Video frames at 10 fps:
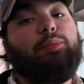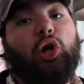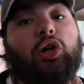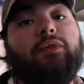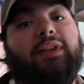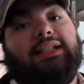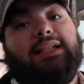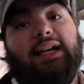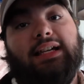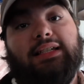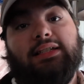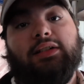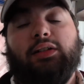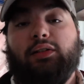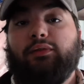perfect size
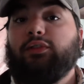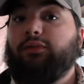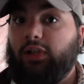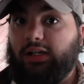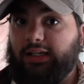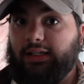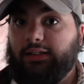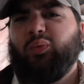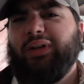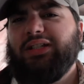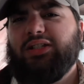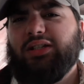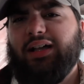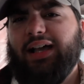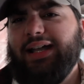for vlogging, which
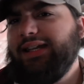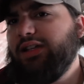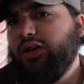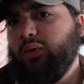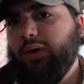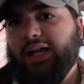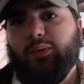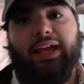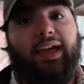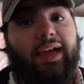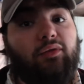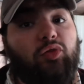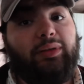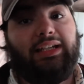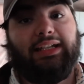I didn't know I would ever
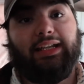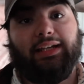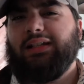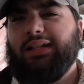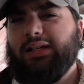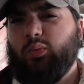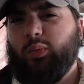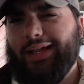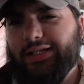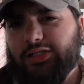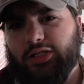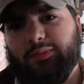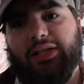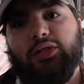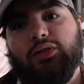be needing. Like, when I started
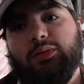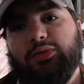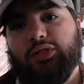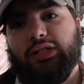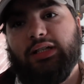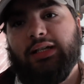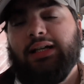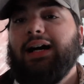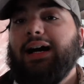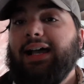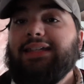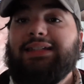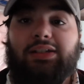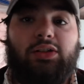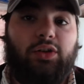my YouTube journey, I
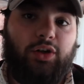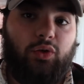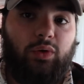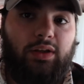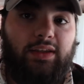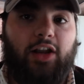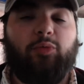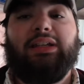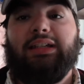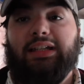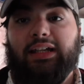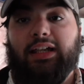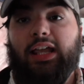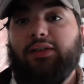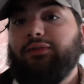didn't know that I'd be needing
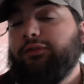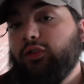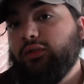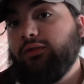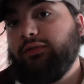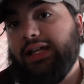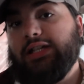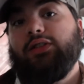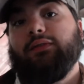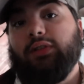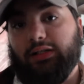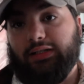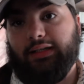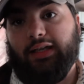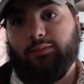a full-fledged
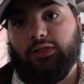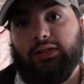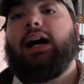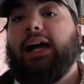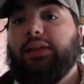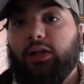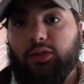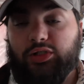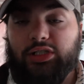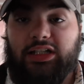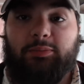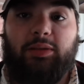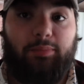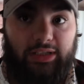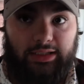vlogging camera. I thought it was just gonna be
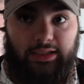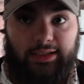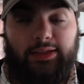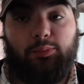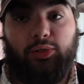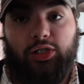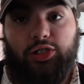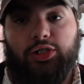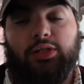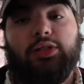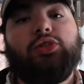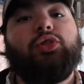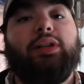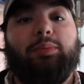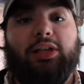me in the bush
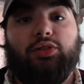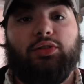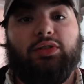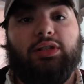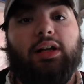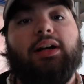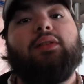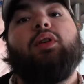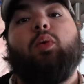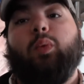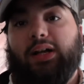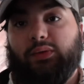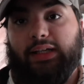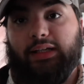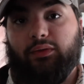shooting pictures of
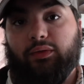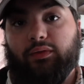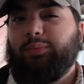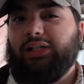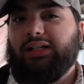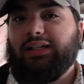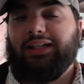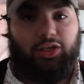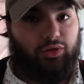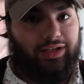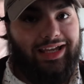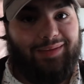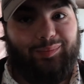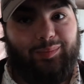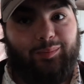wildlife. But here I
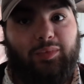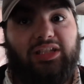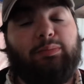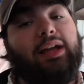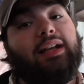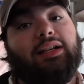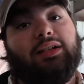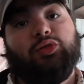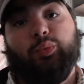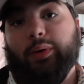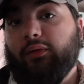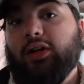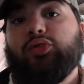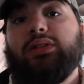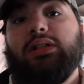am, spending
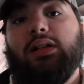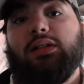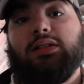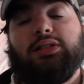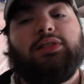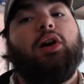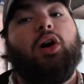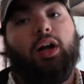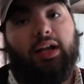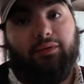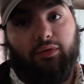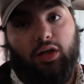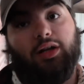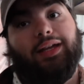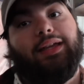$1,200 on a
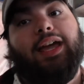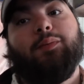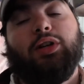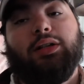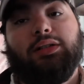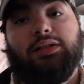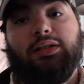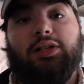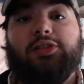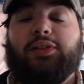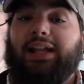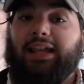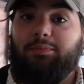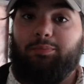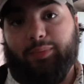vlogging camera so that I
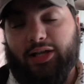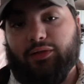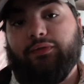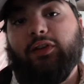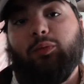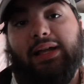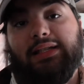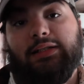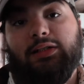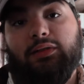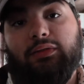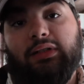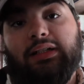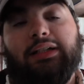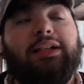can better film myself,
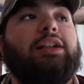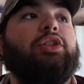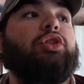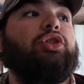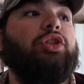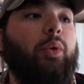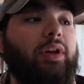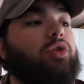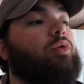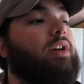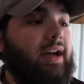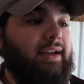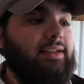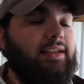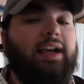showing you
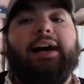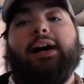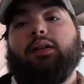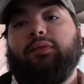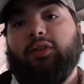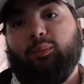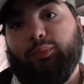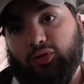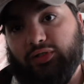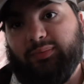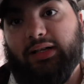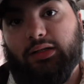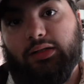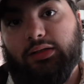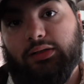guys how to film birds better.